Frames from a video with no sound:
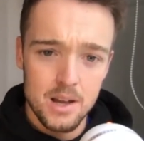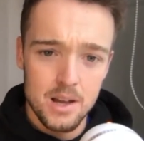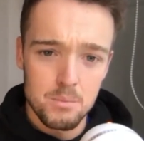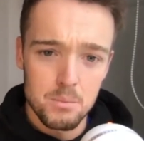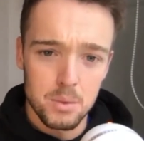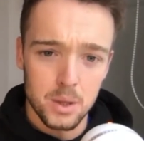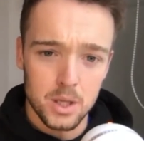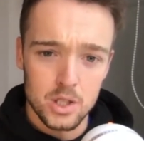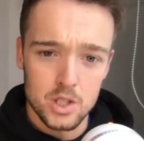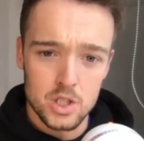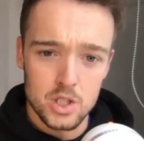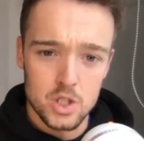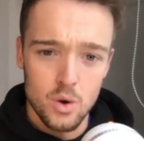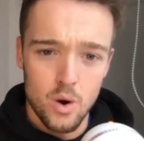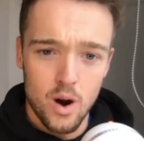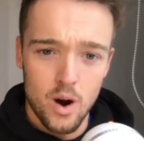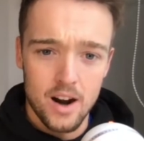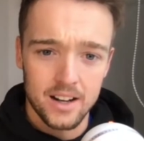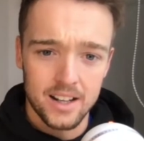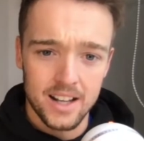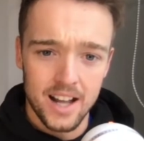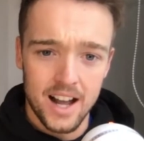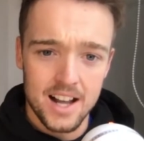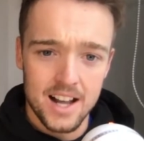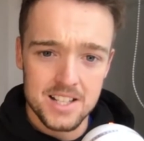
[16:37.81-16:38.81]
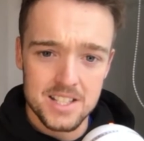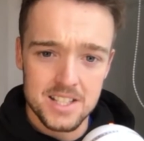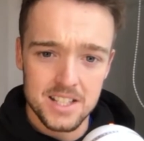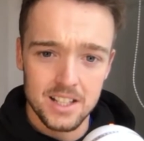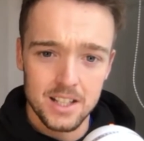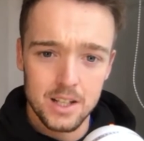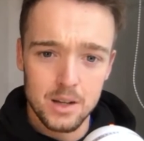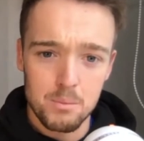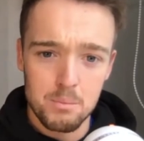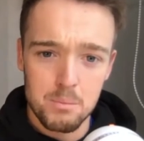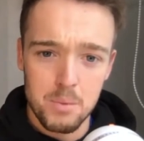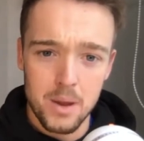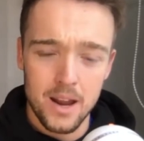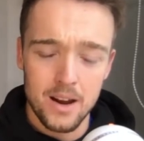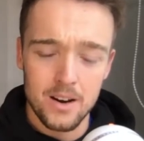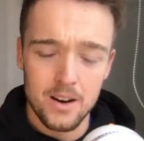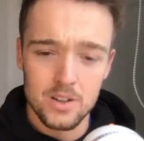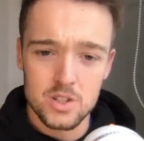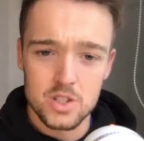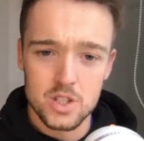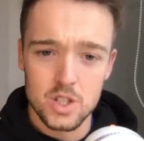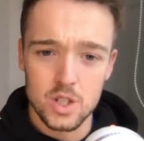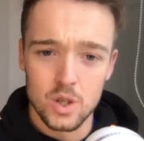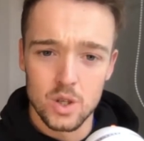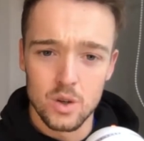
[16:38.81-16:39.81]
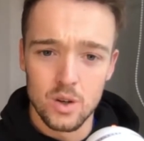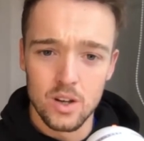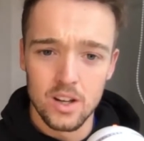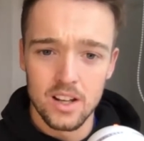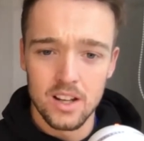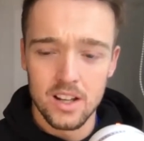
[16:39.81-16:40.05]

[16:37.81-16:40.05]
because you are gassing compared to,